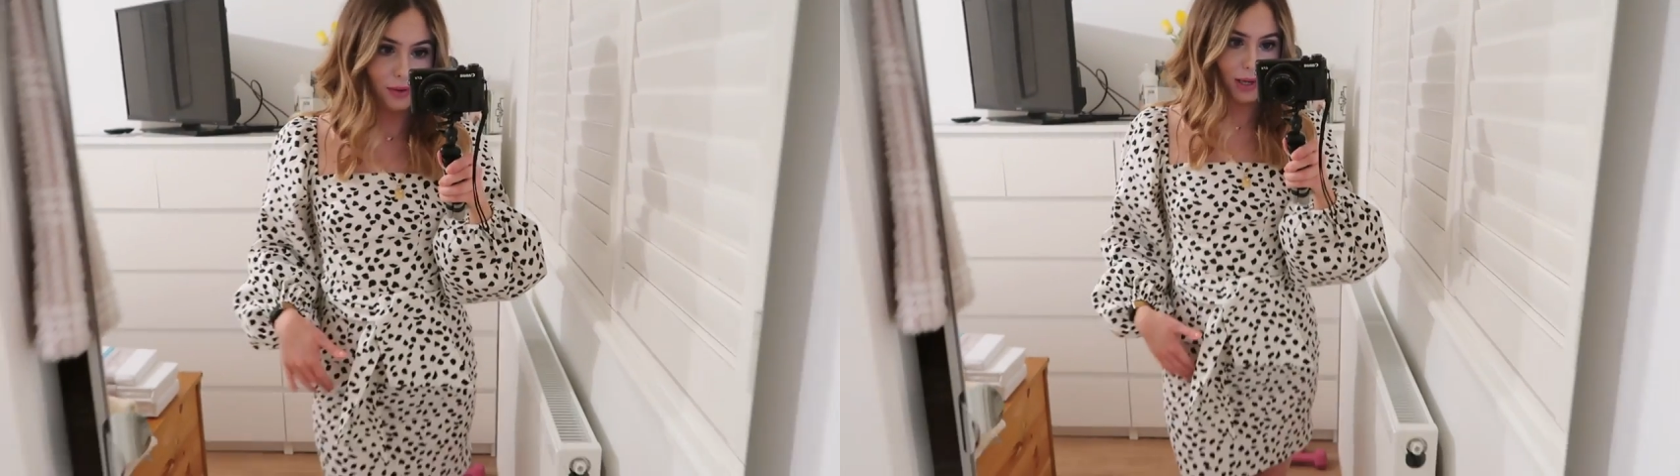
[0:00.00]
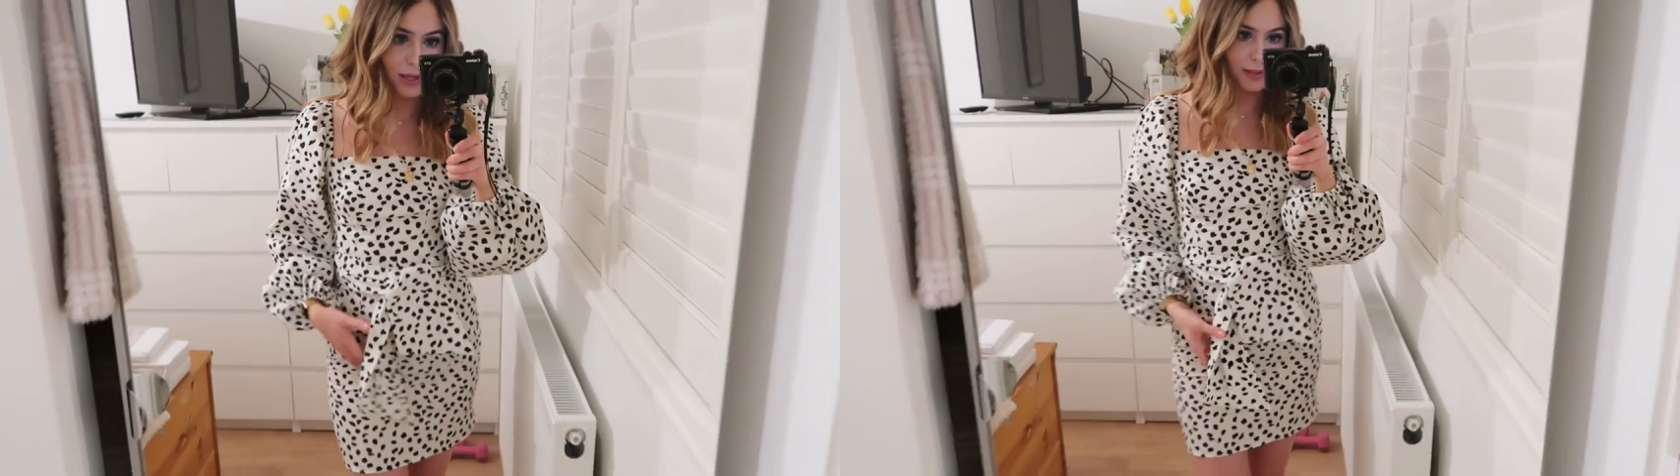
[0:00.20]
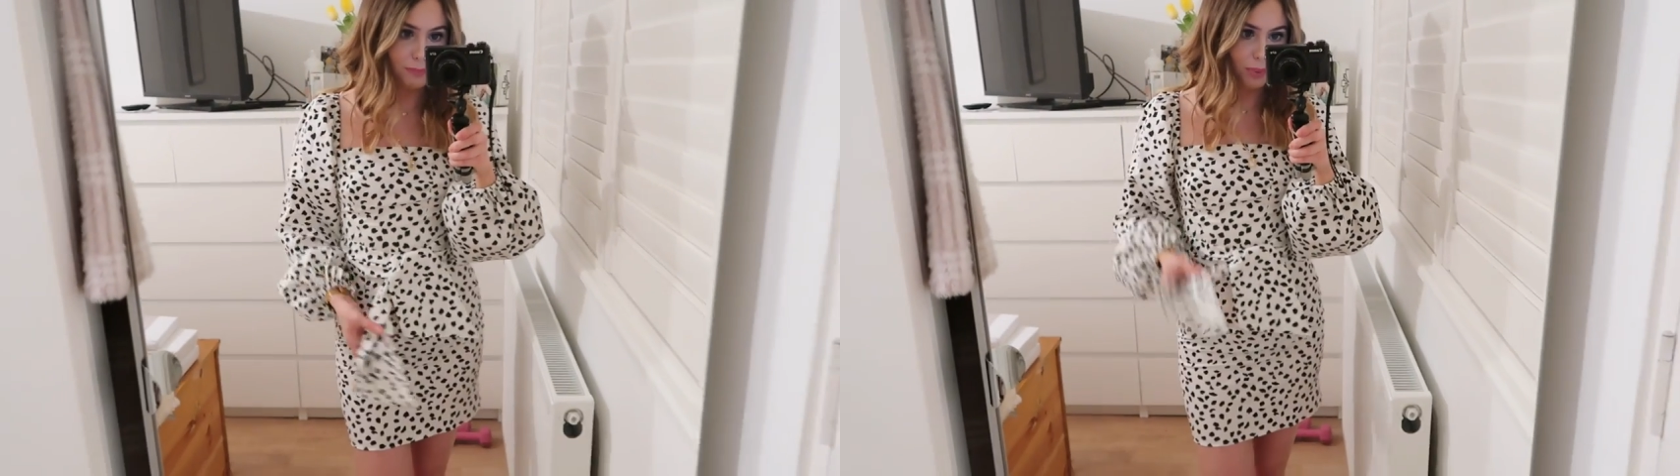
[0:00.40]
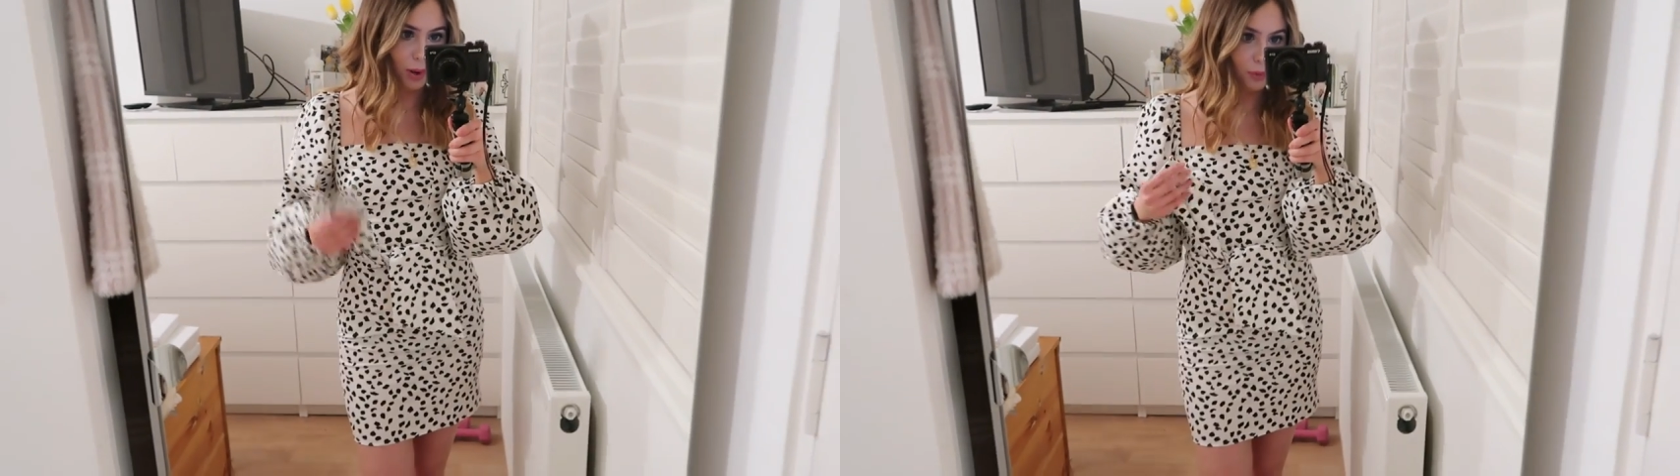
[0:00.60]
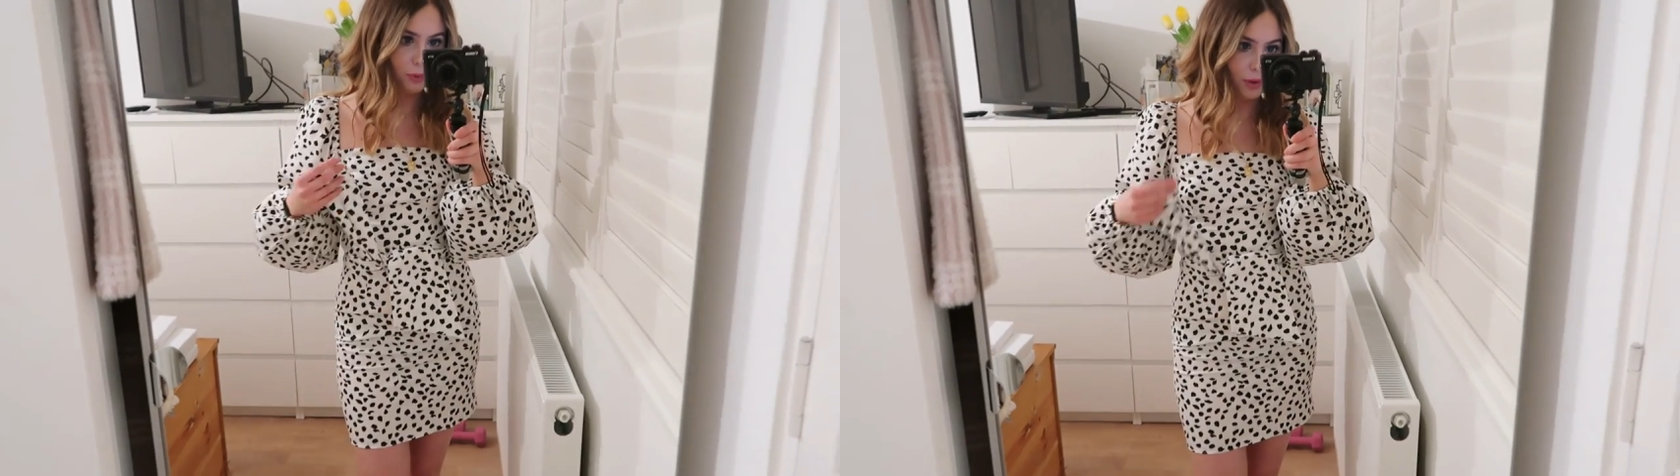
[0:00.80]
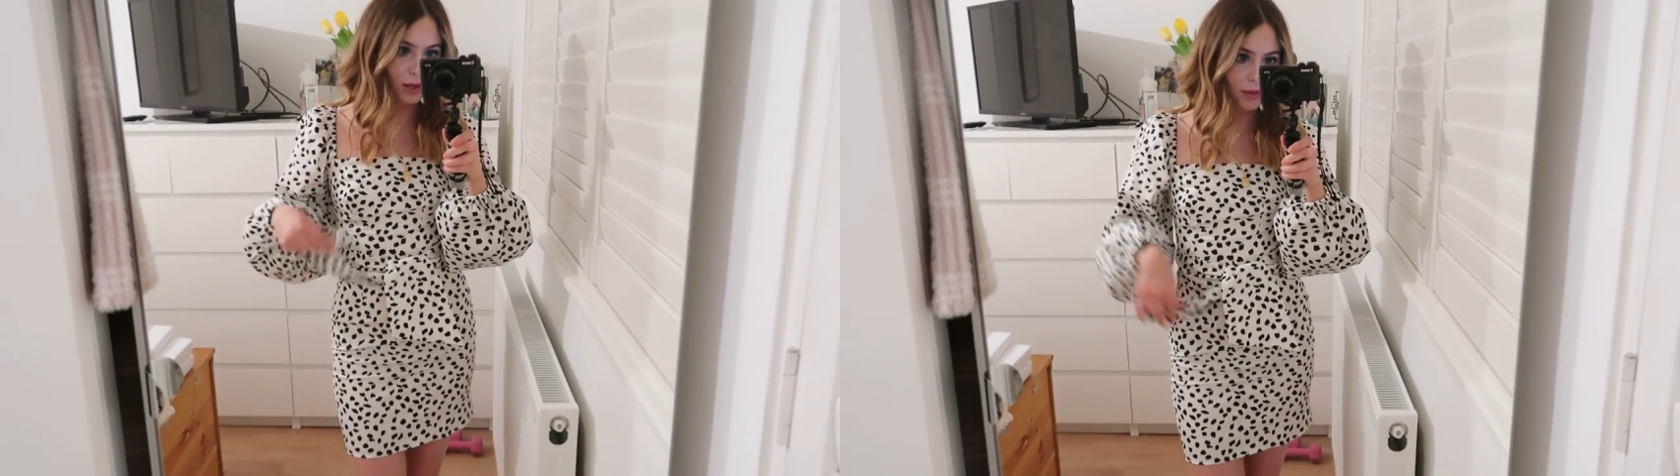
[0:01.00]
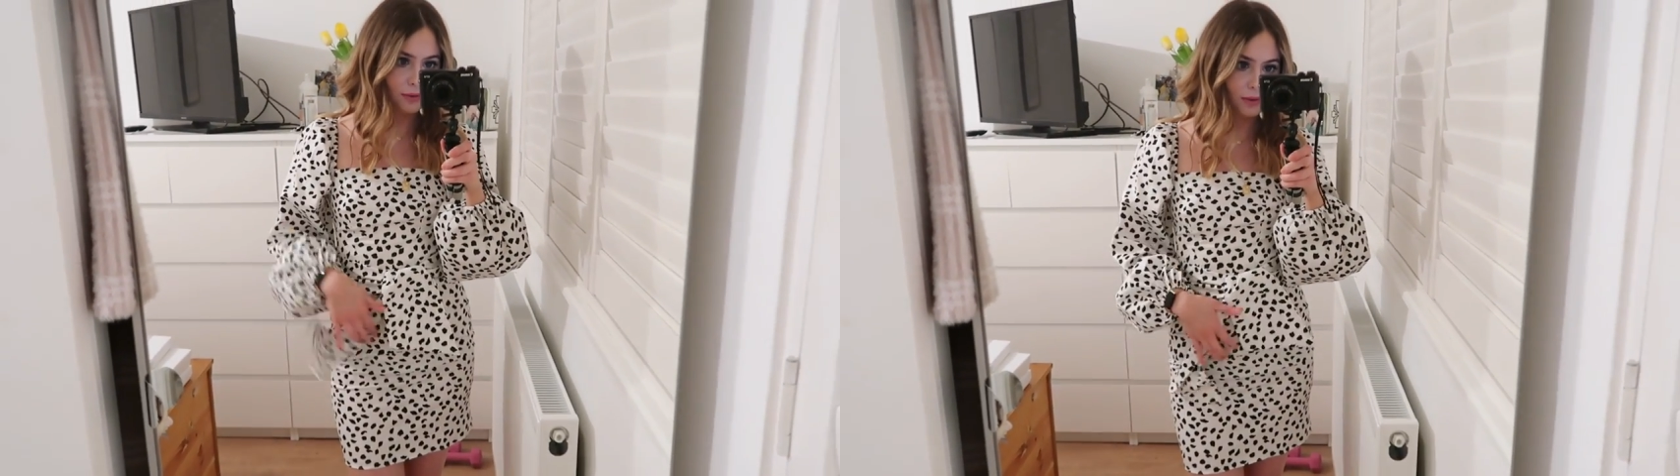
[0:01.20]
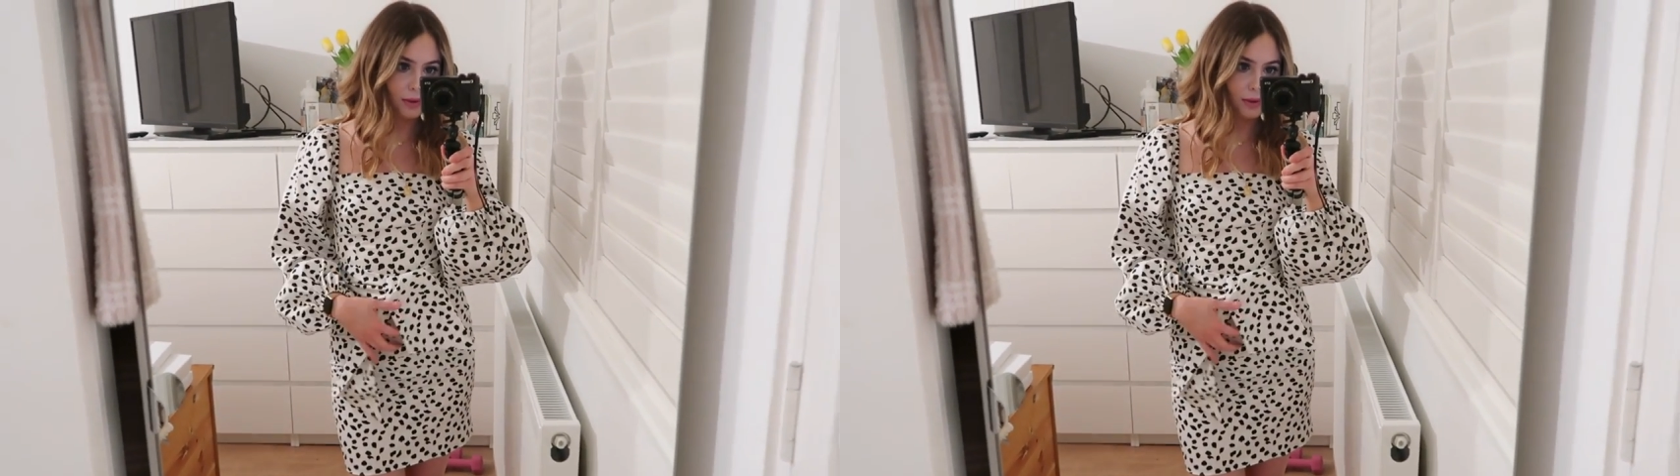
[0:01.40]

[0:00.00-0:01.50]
this bow thing.